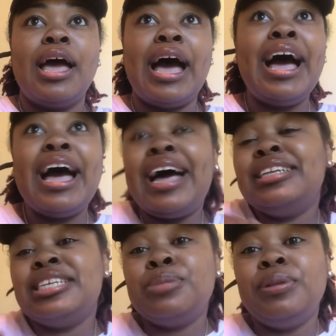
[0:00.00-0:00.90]
I
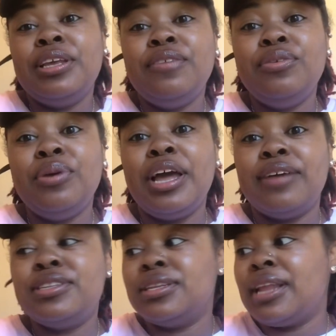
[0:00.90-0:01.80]
just believe you
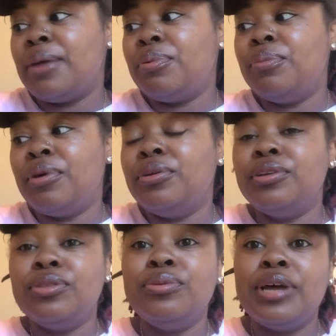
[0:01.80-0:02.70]
have to like promote
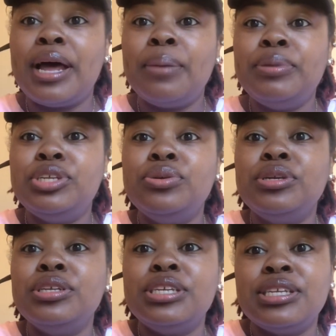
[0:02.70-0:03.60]
it through God, but you
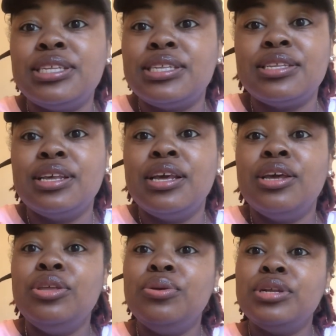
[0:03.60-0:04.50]

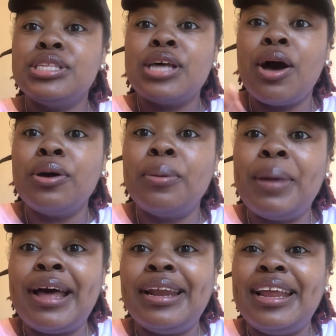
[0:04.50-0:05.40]
could talk
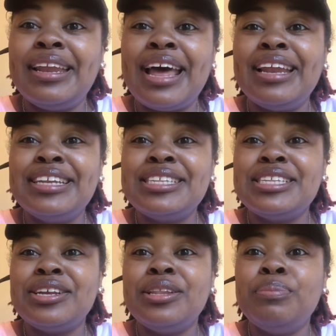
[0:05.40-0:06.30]
about it and not
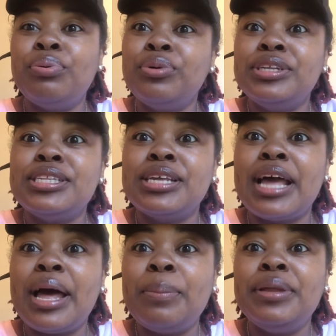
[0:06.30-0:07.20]
necessarily point to
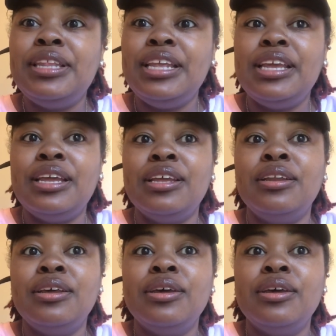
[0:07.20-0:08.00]
God, but then